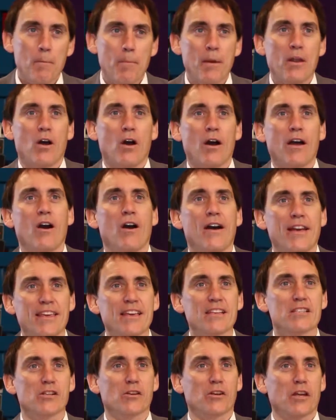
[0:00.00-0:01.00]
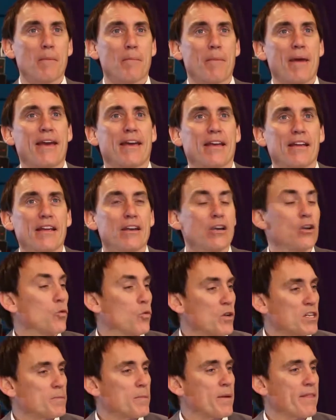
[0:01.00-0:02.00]
But I guess looking back, it
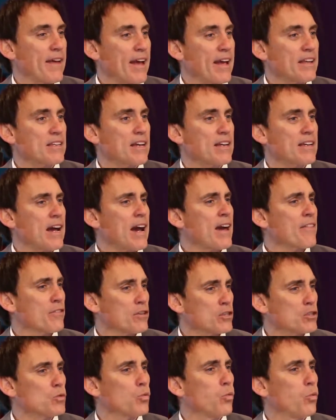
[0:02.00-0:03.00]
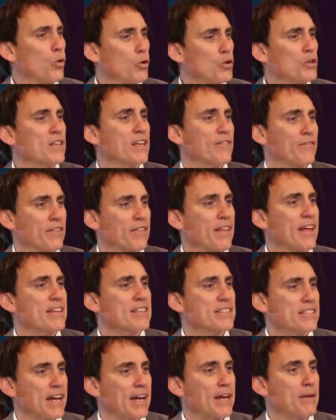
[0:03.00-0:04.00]
annoys me that others weren't given that
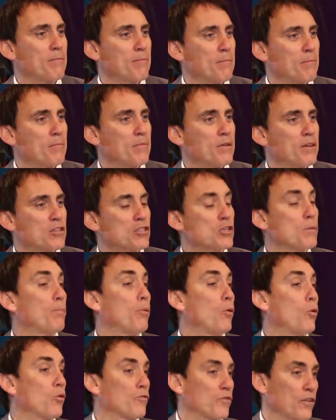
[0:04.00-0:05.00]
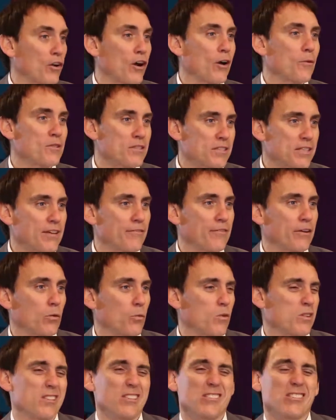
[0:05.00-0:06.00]
same support that I was given,
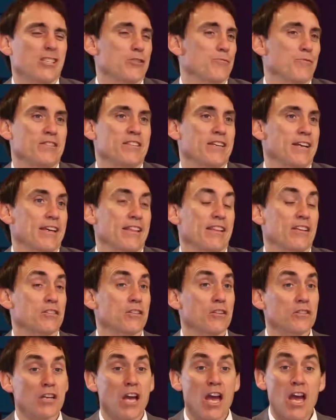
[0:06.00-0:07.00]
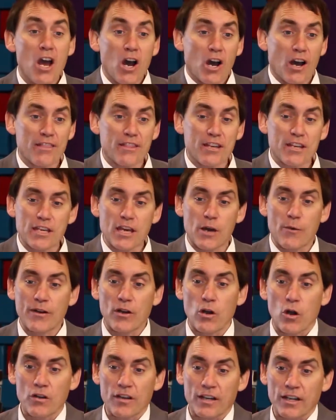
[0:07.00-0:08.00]
which is just ridiculous, because I think going
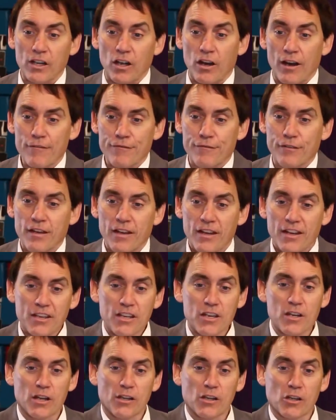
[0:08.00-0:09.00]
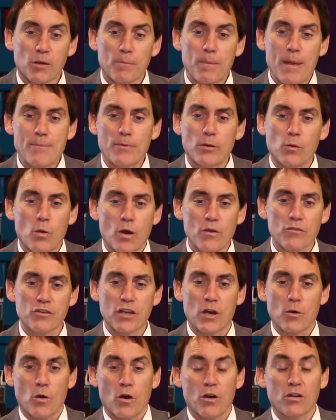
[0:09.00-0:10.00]
on in life, you know, a lot of people won't
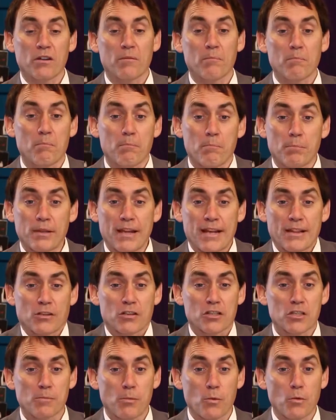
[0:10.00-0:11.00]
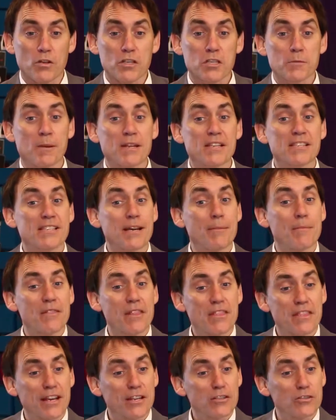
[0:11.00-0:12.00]
go on and play a lot of sports, but some of the
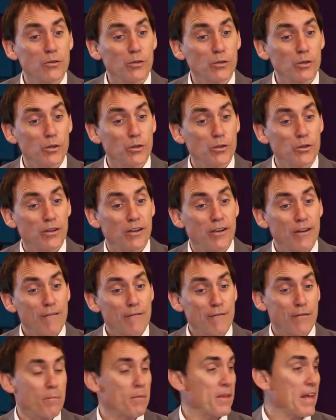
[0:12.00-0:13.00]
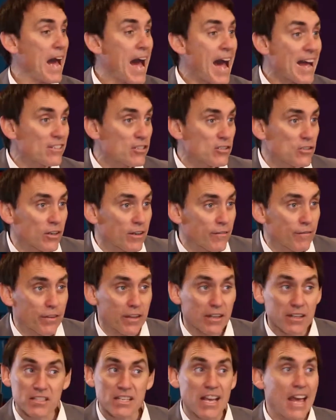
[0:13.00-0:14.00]
things you'll learn from the arts side of
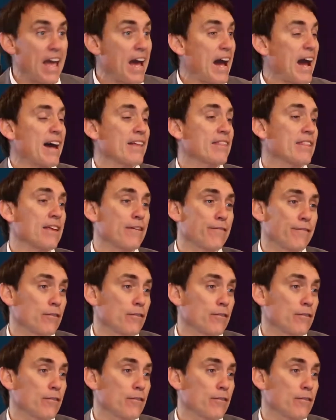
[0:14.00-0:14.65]
things are there